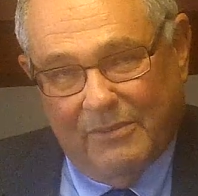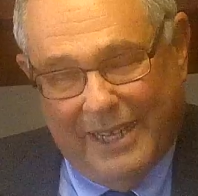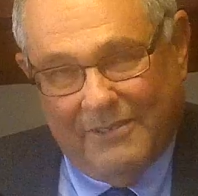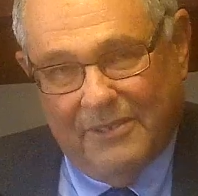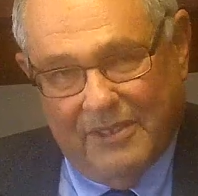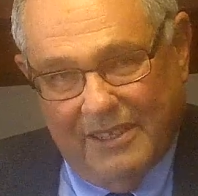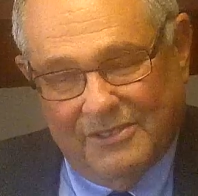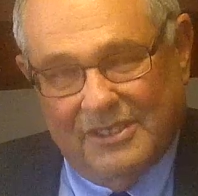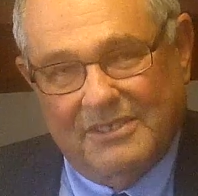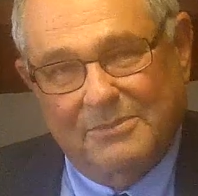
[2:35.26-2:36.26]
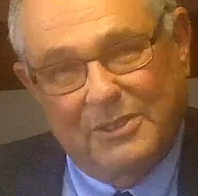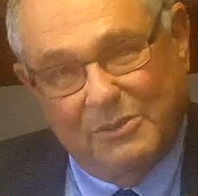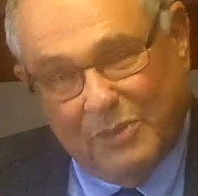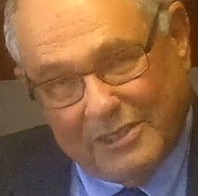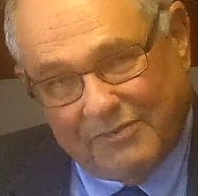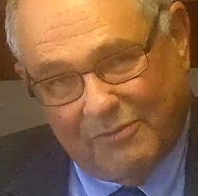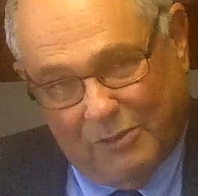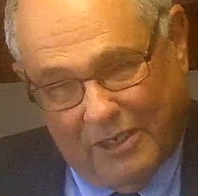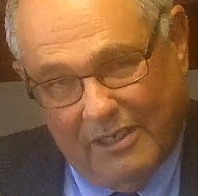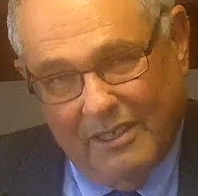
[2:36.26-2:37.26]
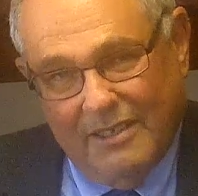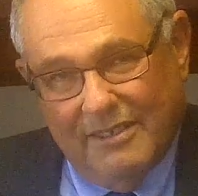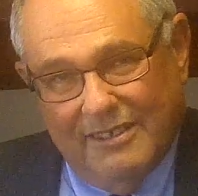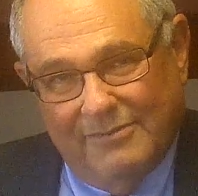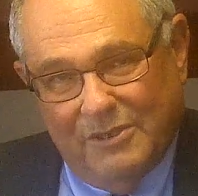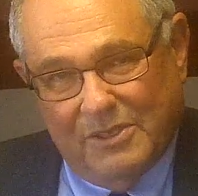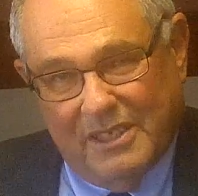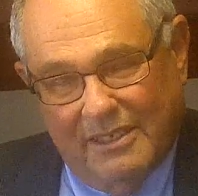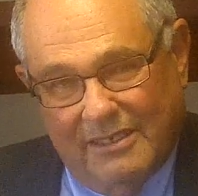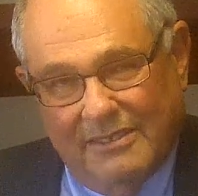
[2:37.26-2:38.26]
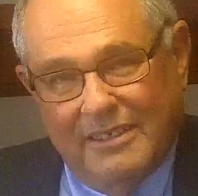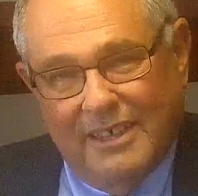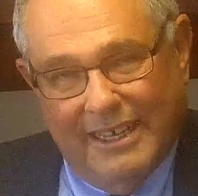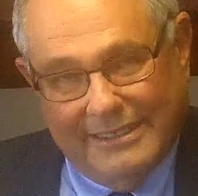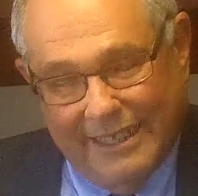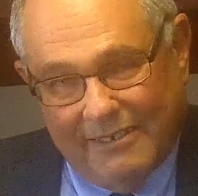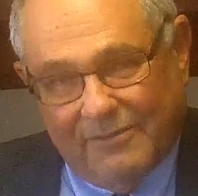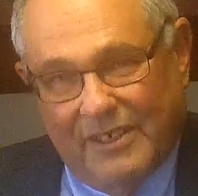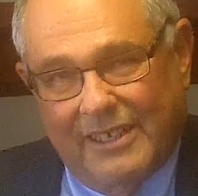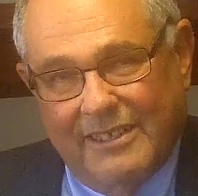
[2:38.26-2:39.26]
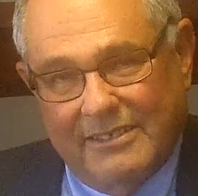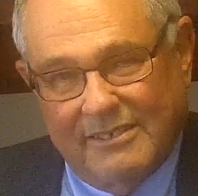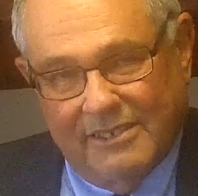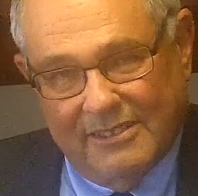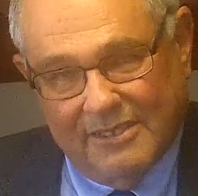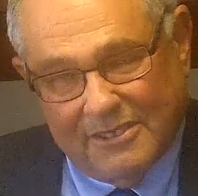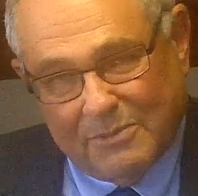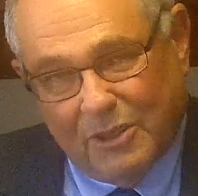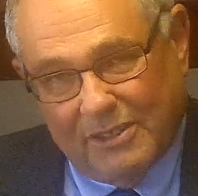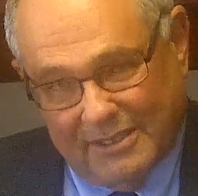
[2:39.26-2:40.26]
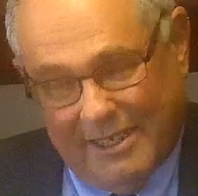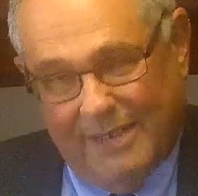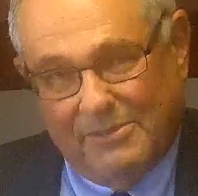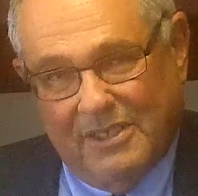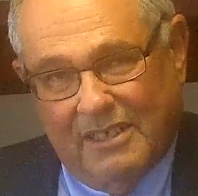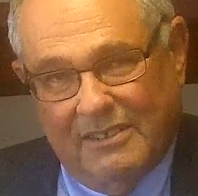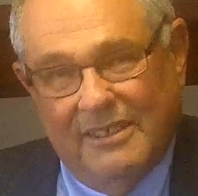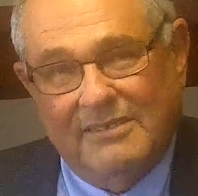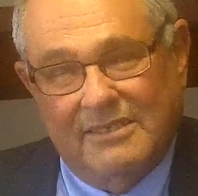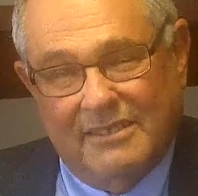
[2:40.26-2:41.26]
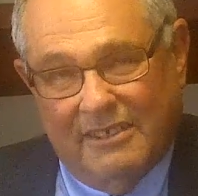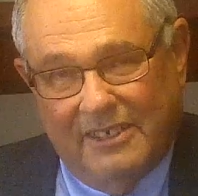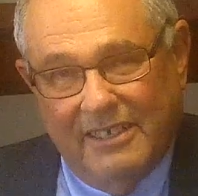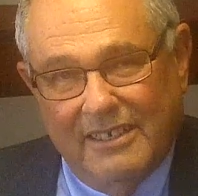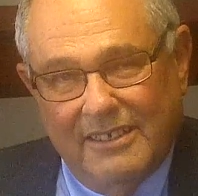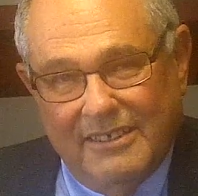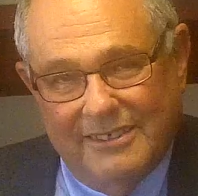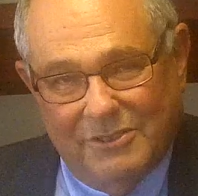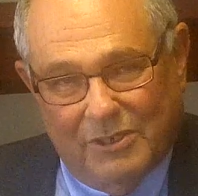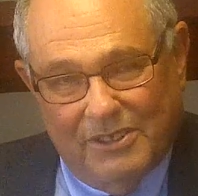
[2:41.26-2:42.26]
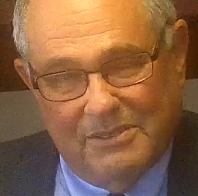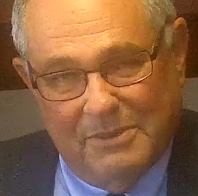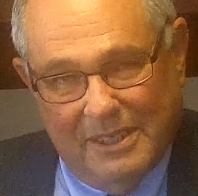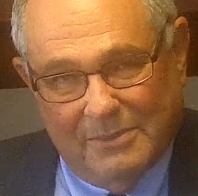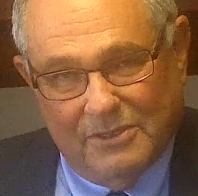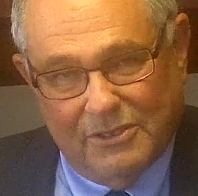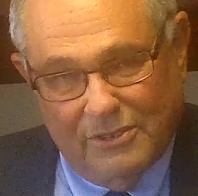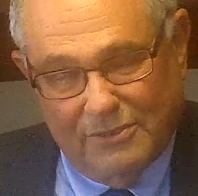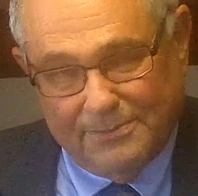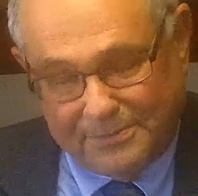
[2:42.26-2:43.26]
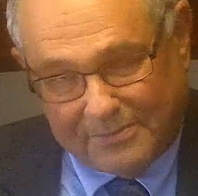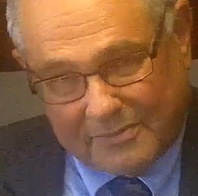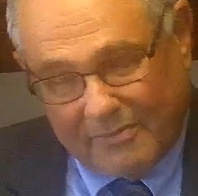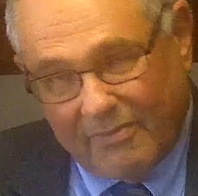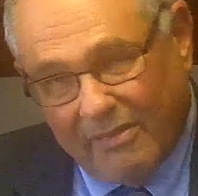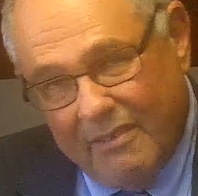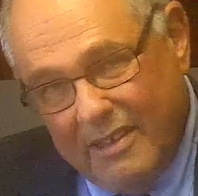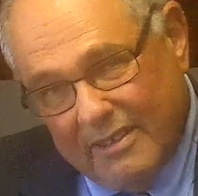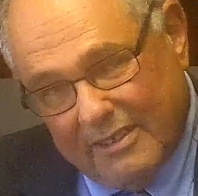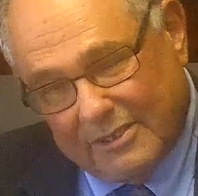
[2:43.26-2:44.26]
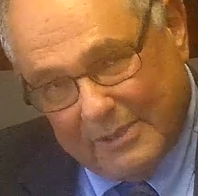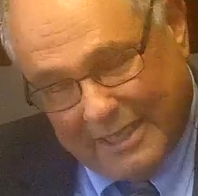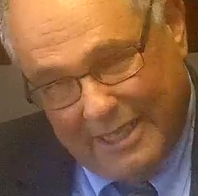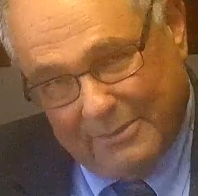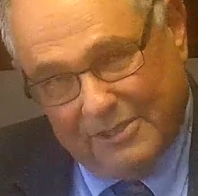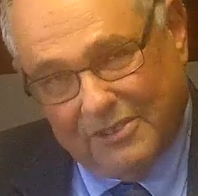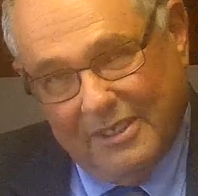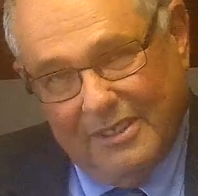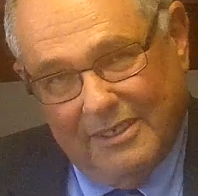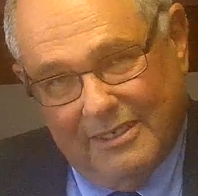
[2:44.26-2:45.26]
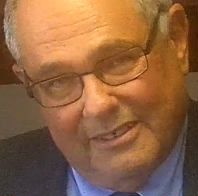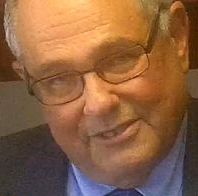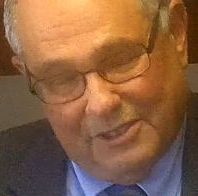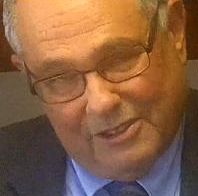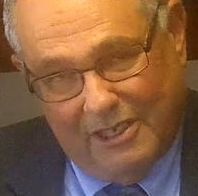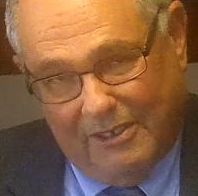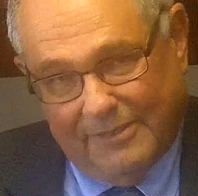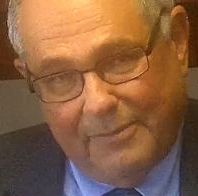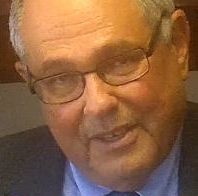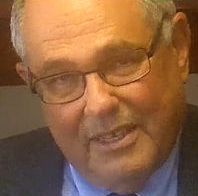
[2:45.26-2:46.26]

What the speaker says: rather than just simply wished for if you can identify the small steps that are necessary in order to be able to accomplish your goal.